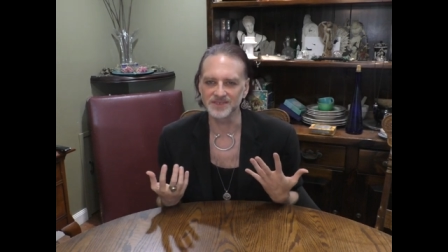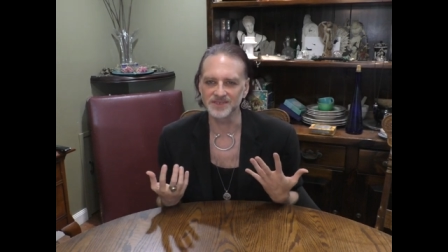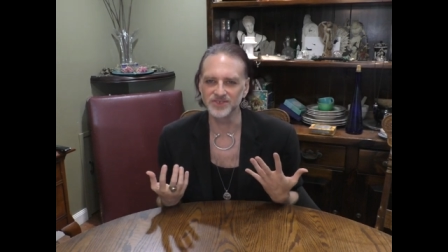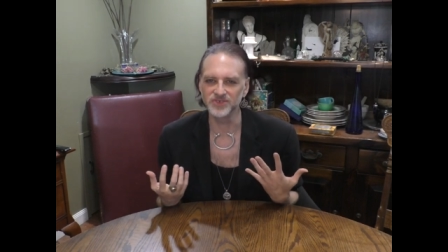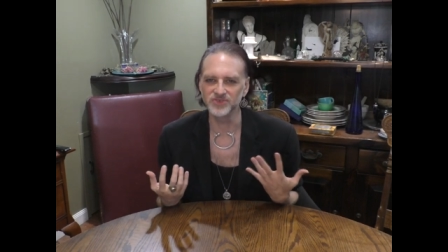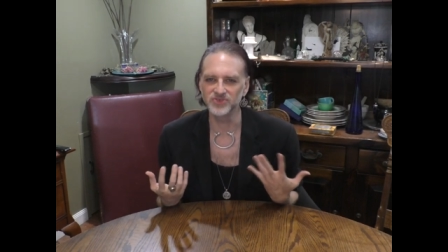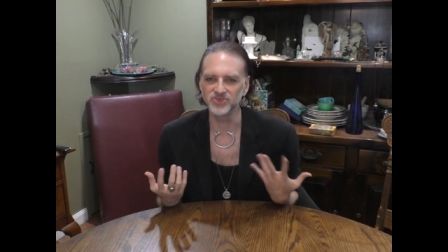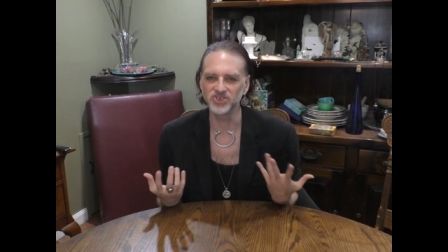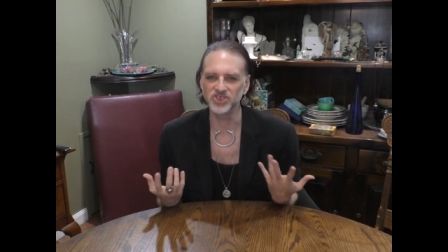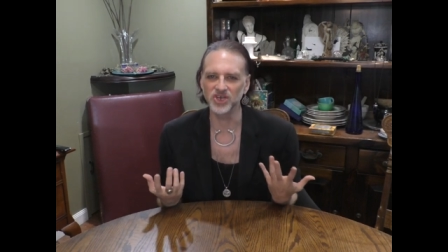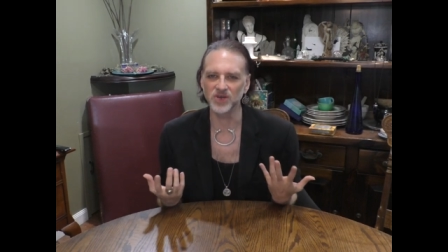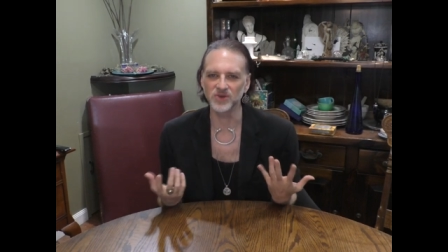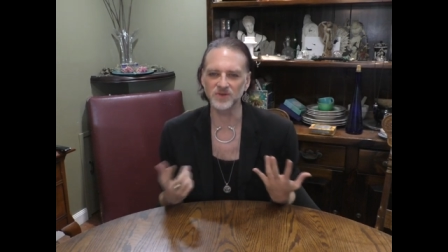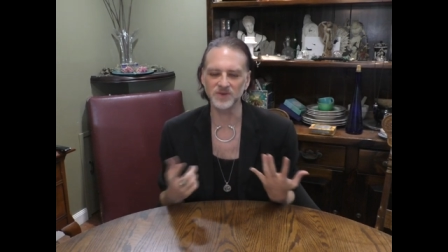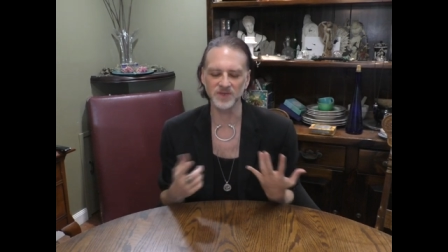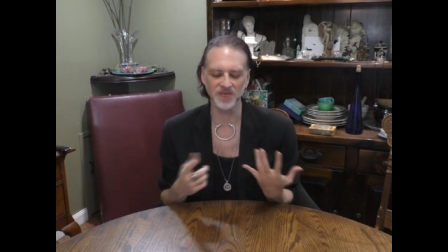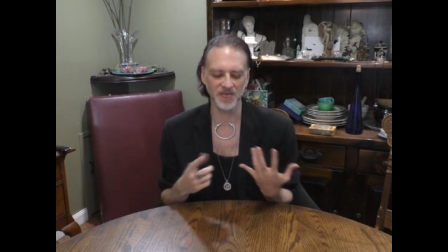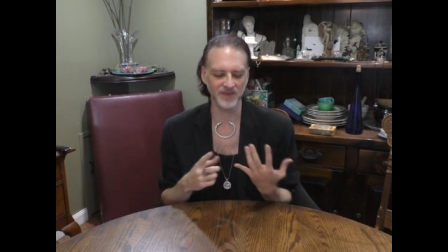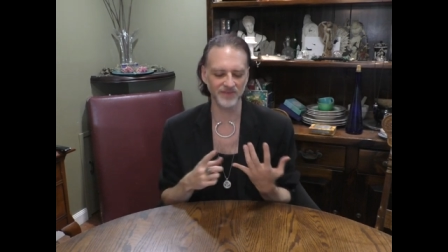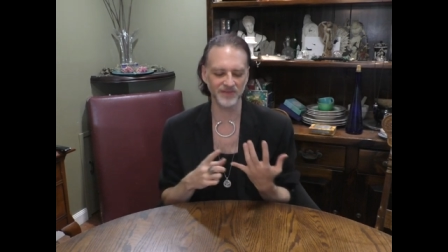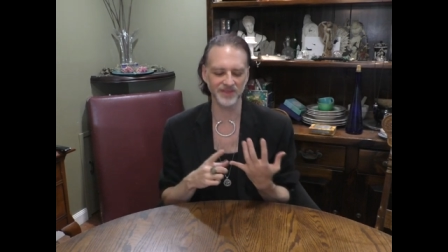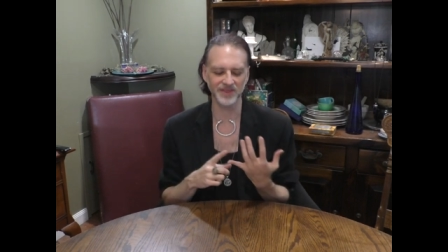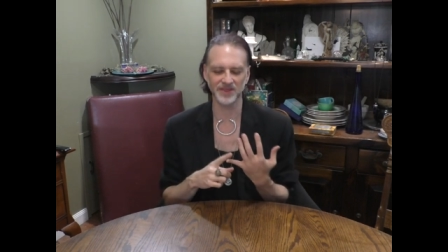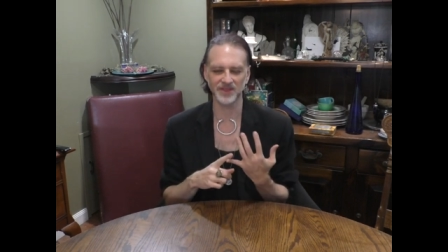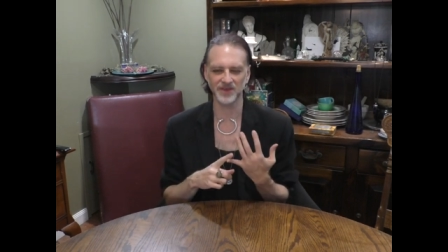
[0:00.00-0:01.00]
You don't
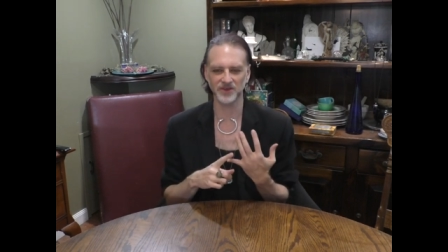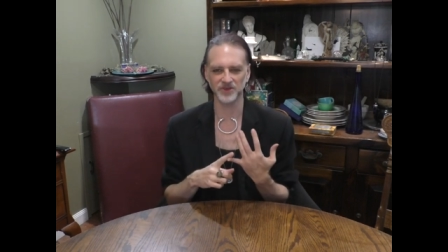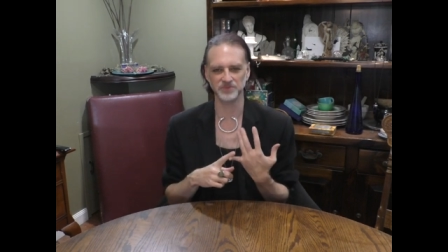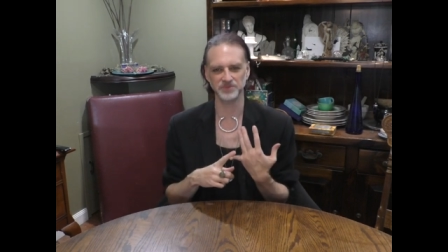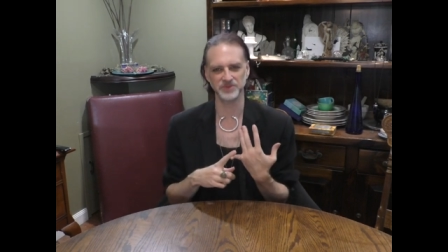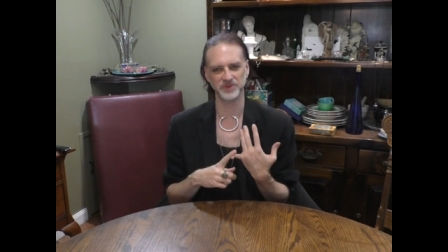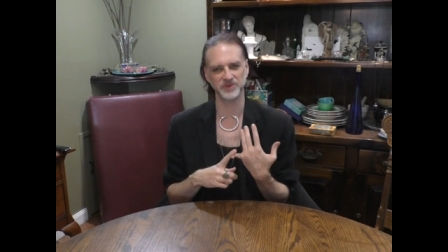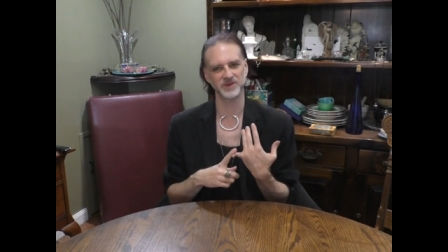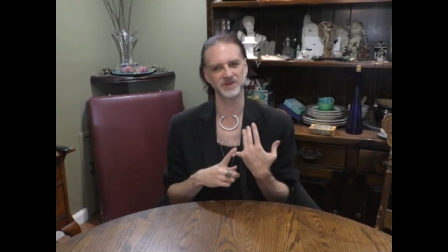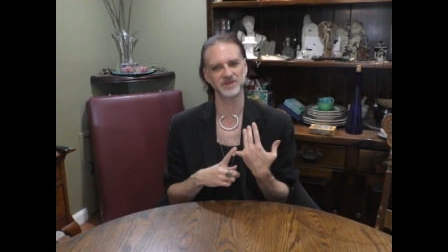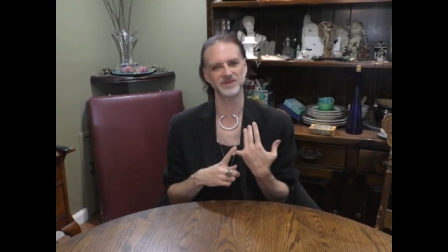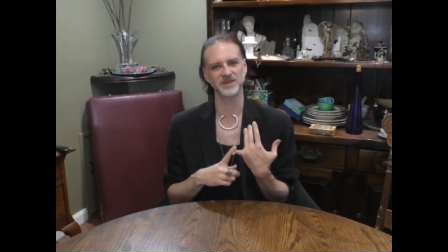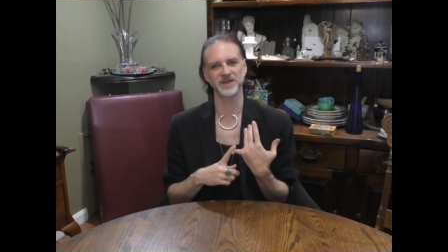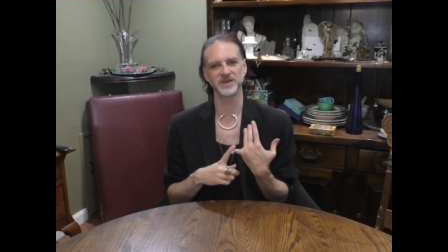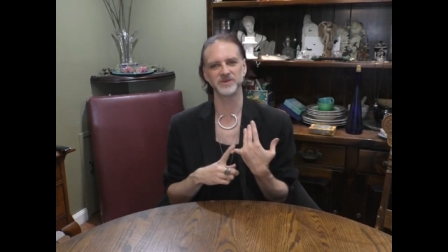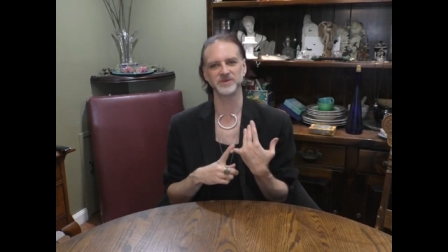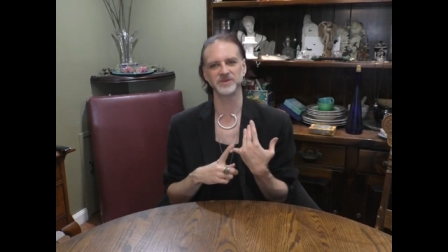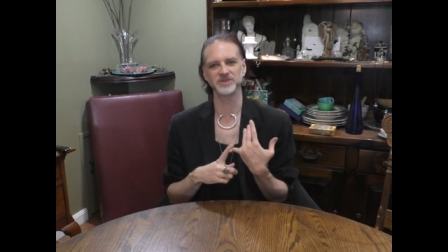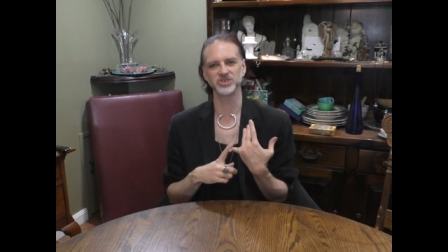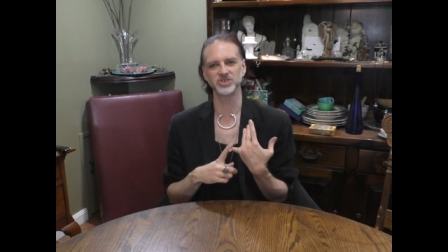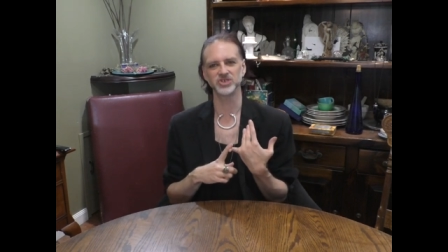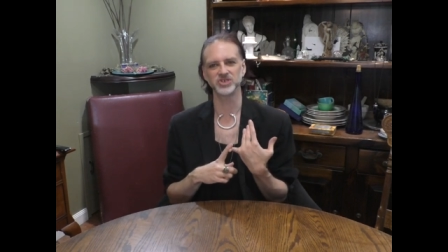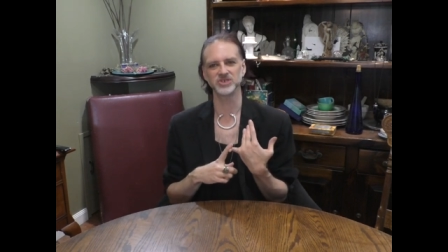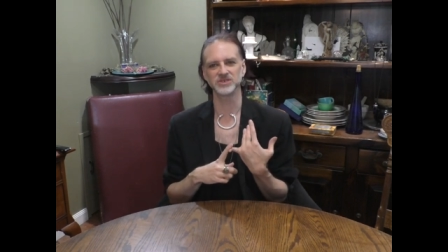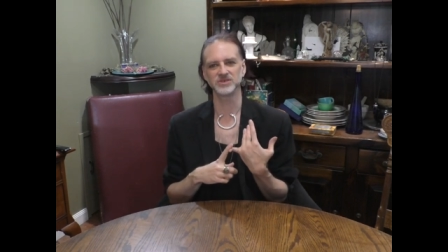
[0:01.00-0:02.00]
give it therapeutic
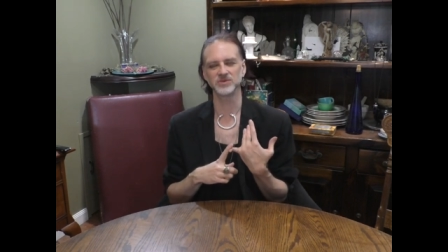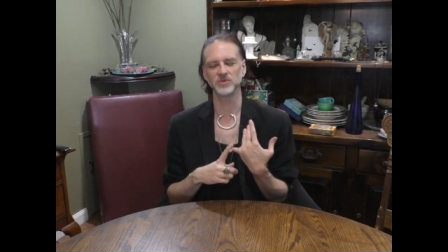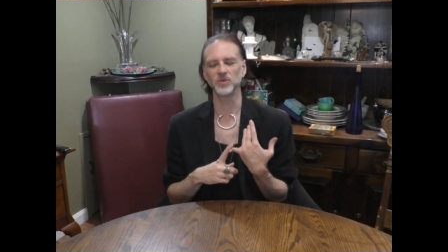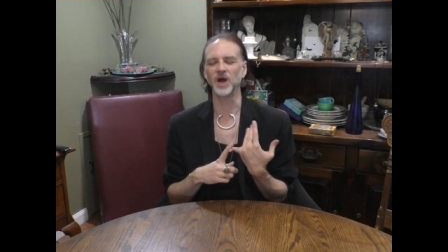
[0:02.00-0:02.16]
language.